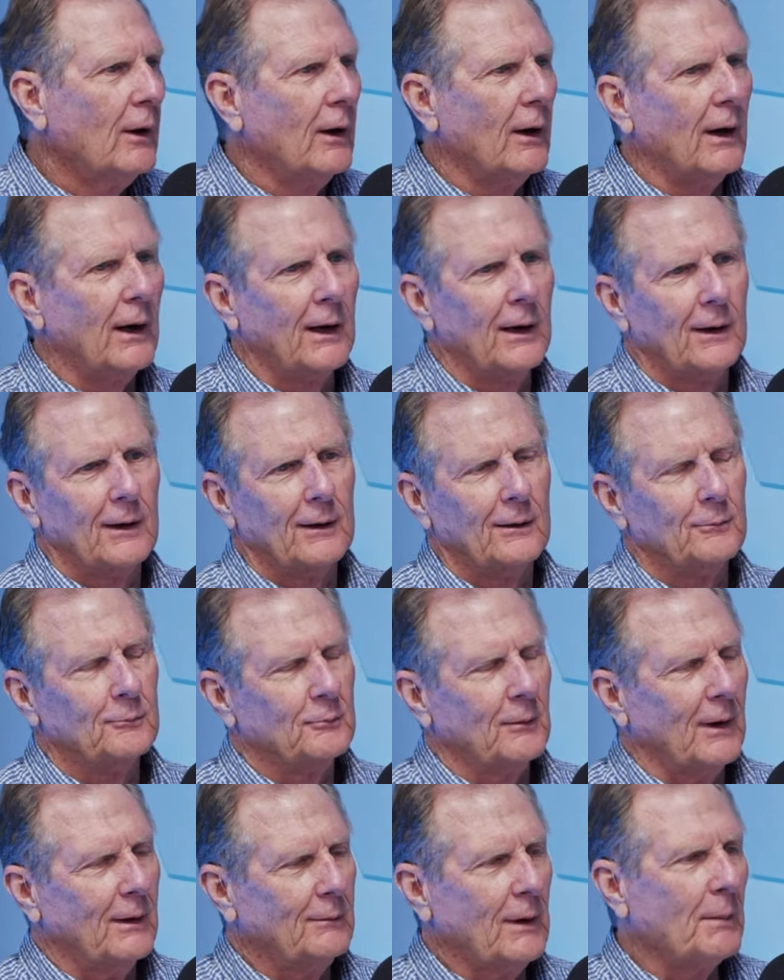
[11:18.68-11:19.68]

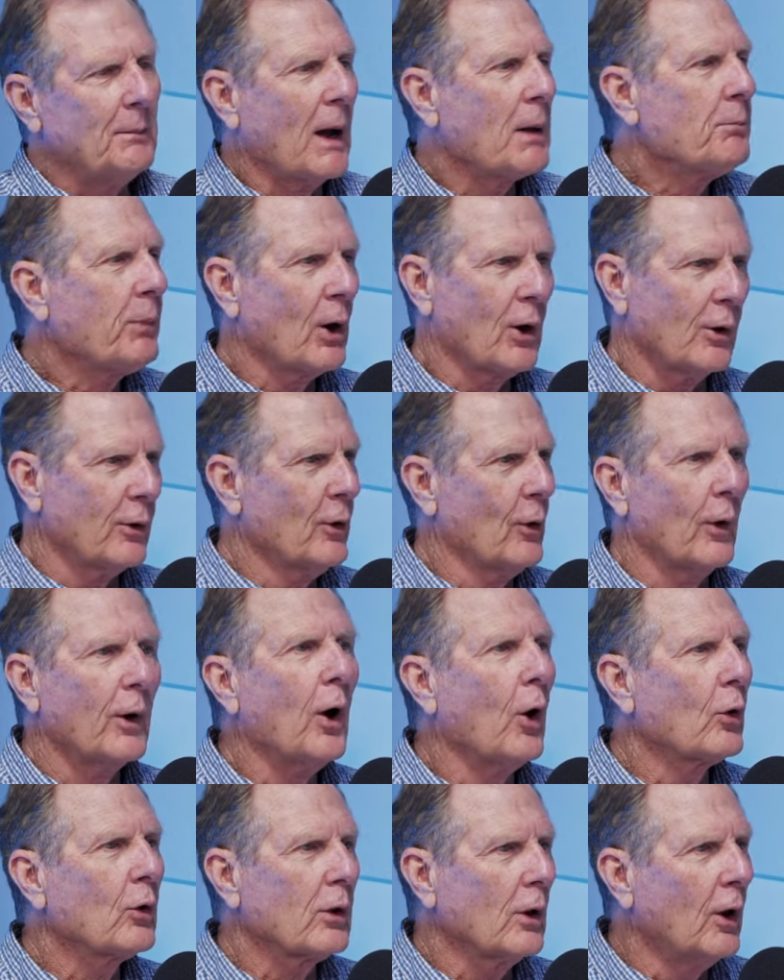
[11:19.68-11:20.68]
My partner in
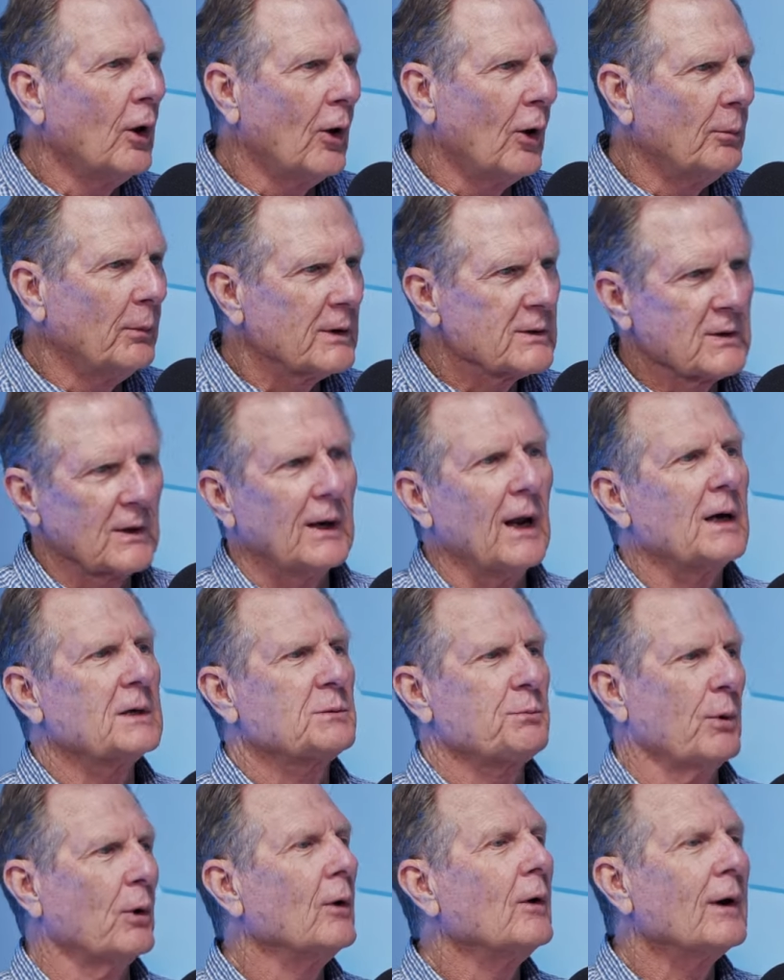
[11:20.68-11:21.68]
Oklahoma is an
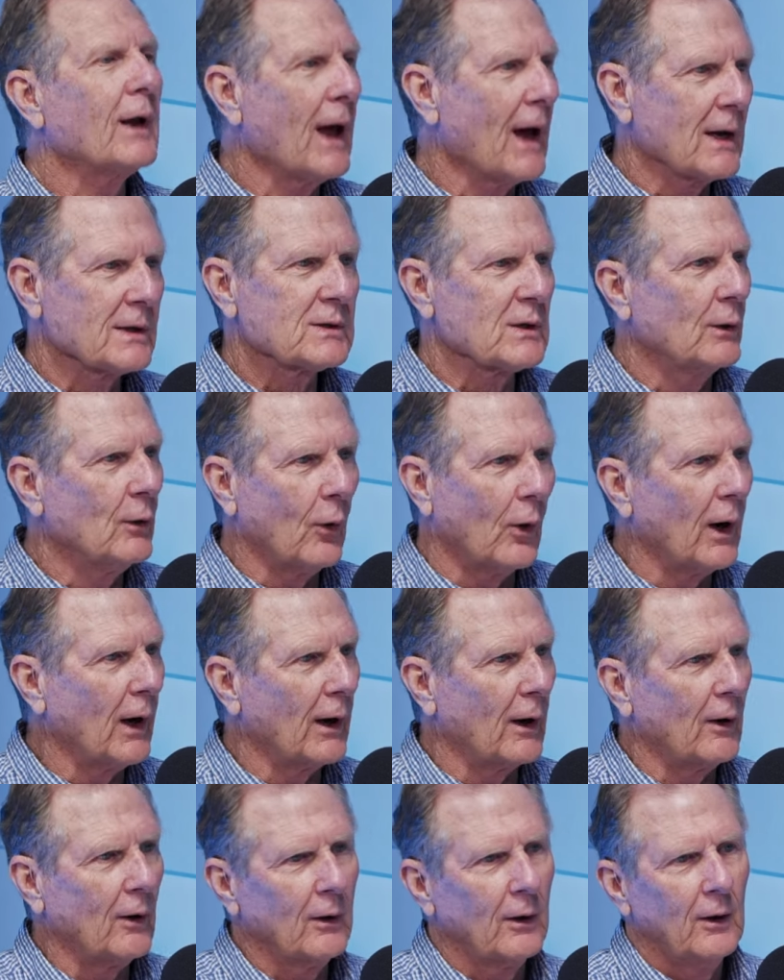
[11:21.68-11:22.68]
expert in gas and
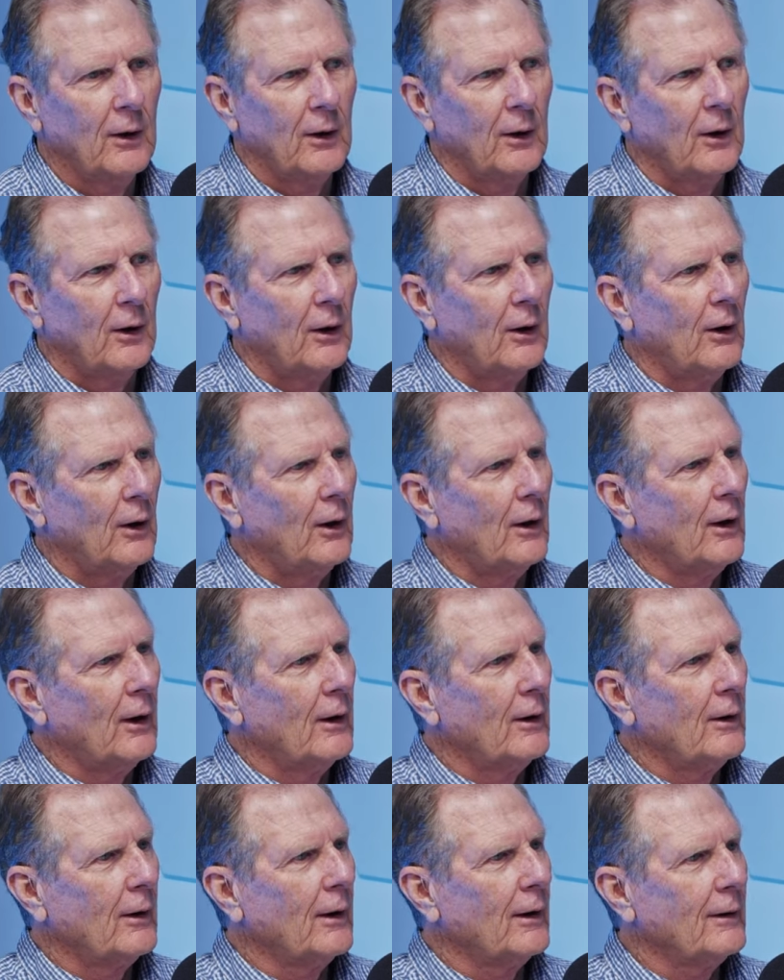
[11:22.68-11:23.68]
oil. Geez, would have never
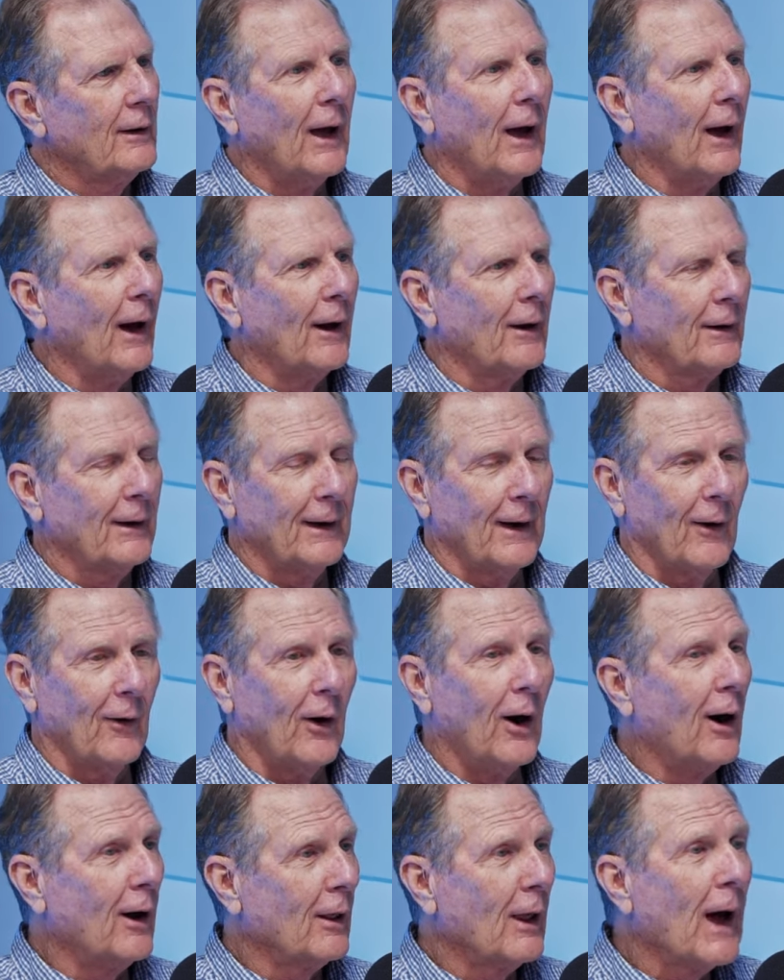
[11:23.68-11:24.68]
guessed, right? Yeah, and
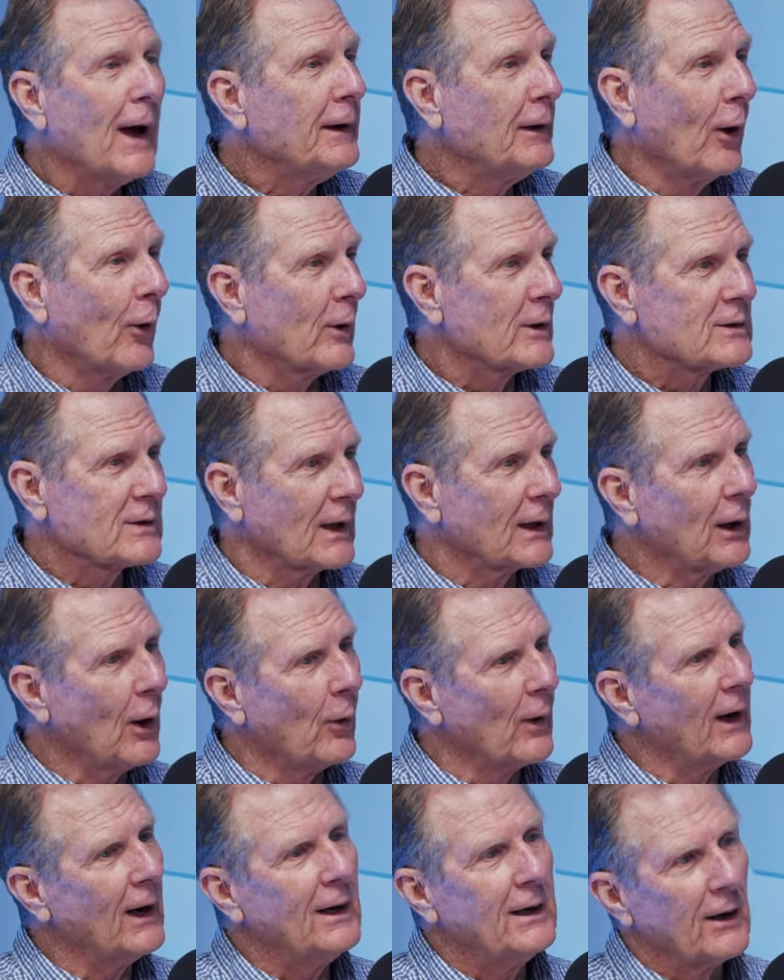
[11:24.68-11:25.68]
all I know is they go
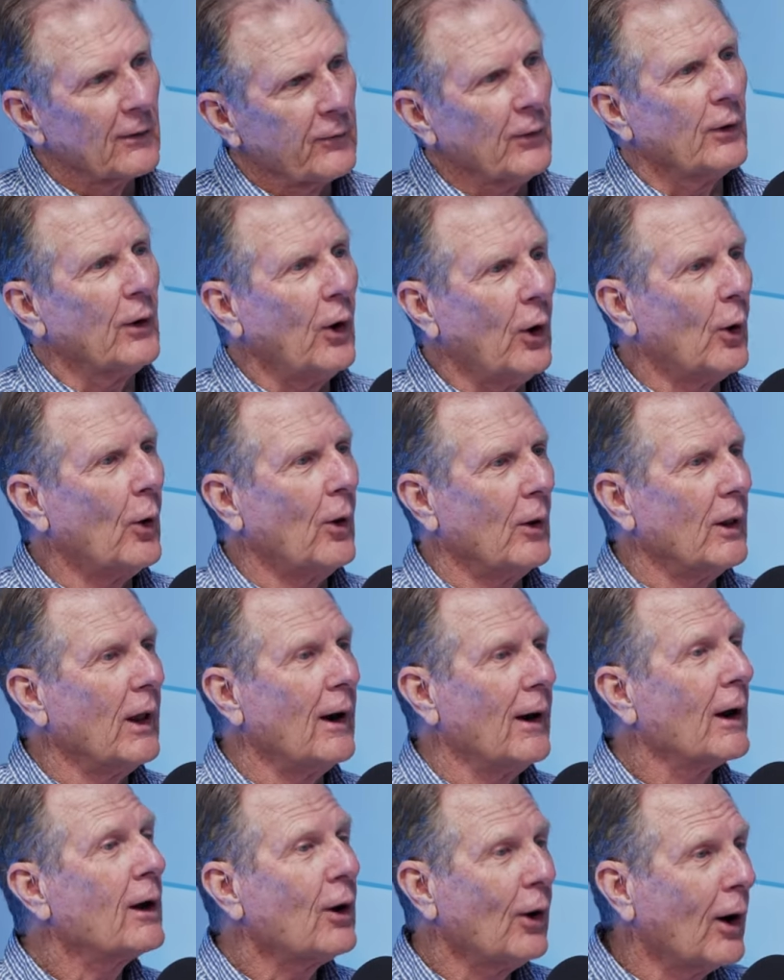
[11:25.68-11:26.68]
in a different hole in
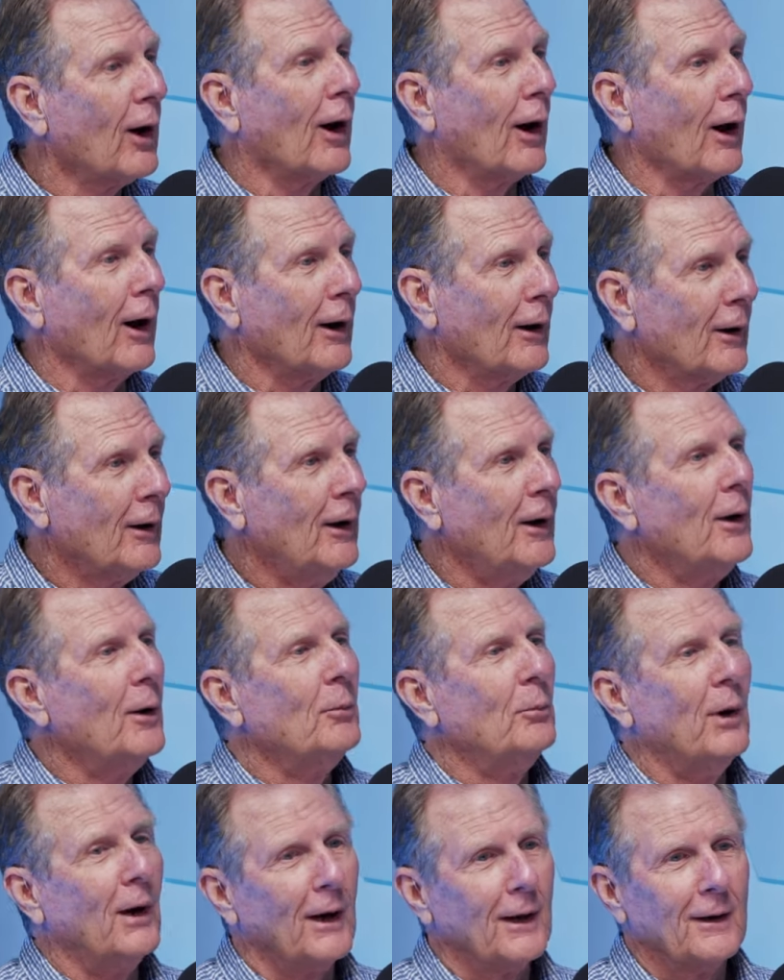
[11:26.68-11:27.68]
a car,
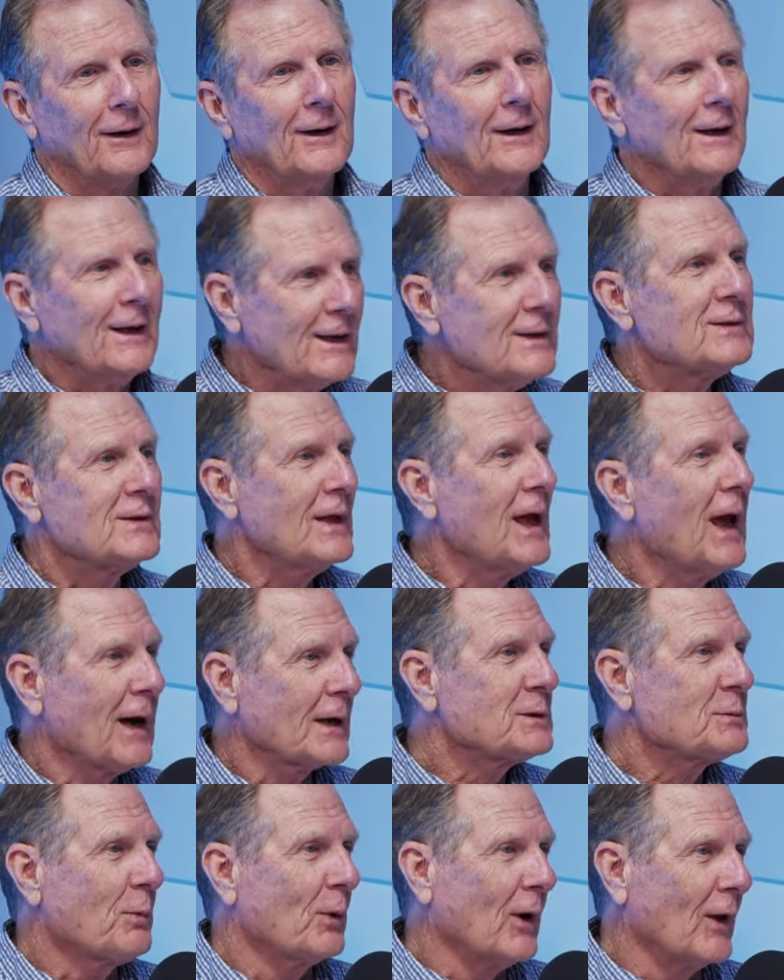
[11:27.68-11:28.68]
but he's the
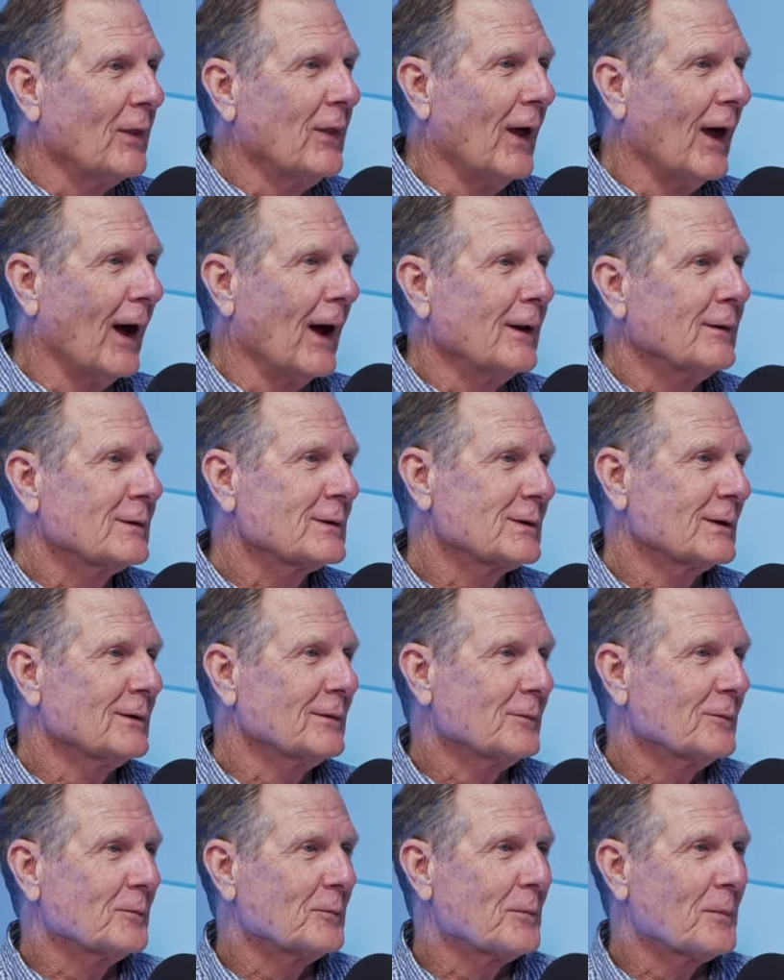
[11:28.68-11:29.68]
expert at that. Ethan,
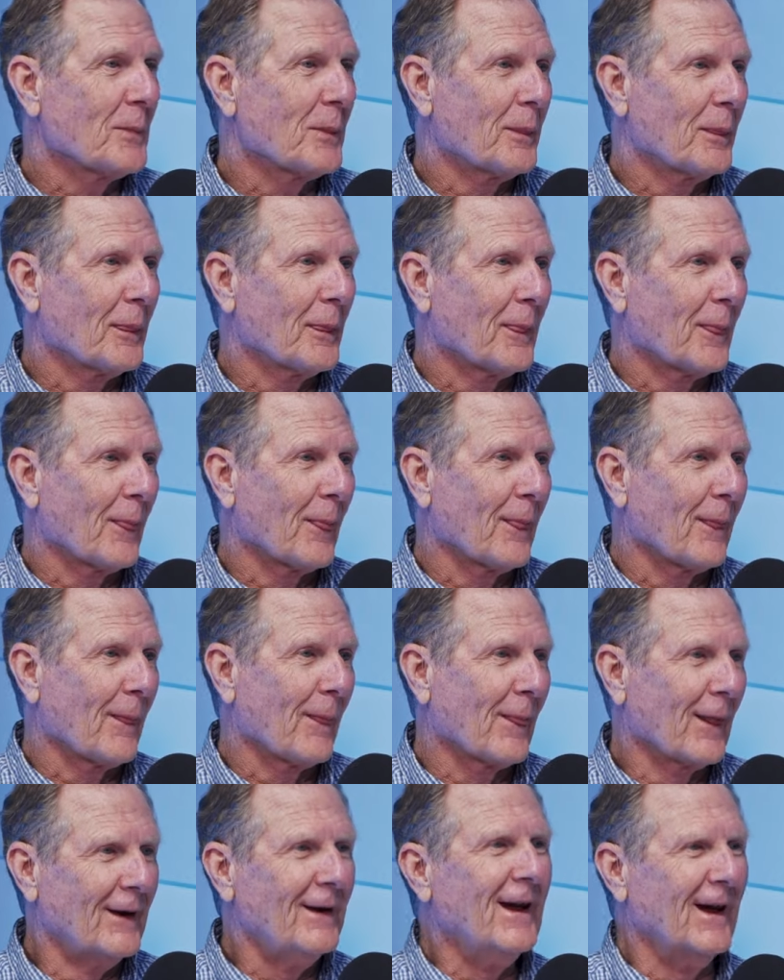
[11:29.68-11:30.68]
don't mix up the holes.
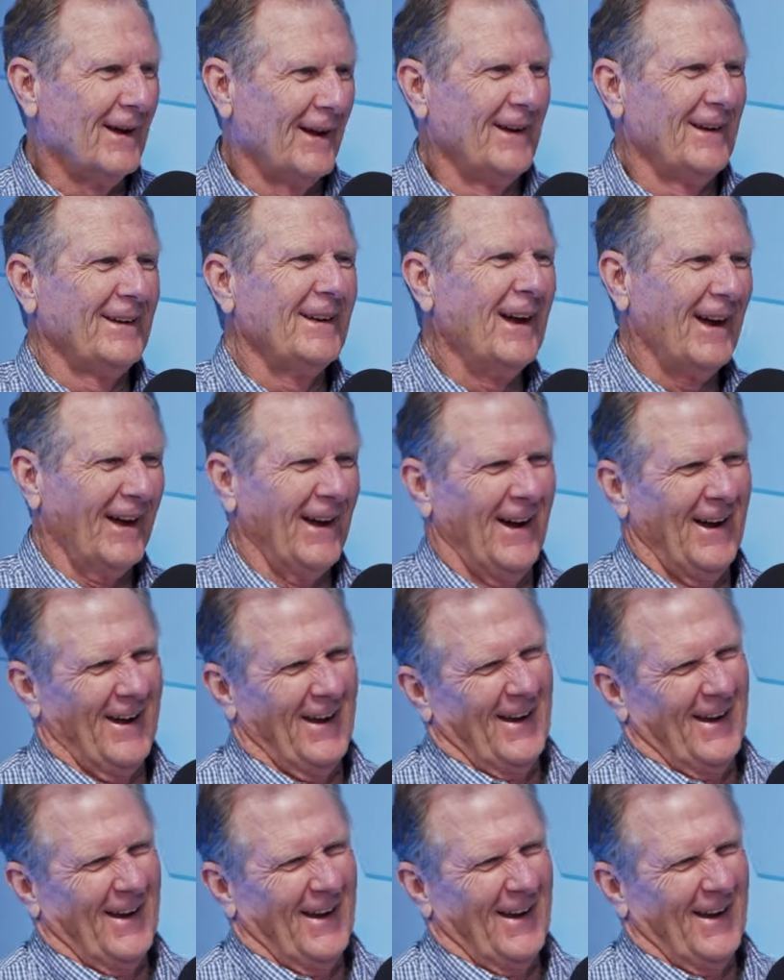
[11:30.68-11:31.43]
Yeah.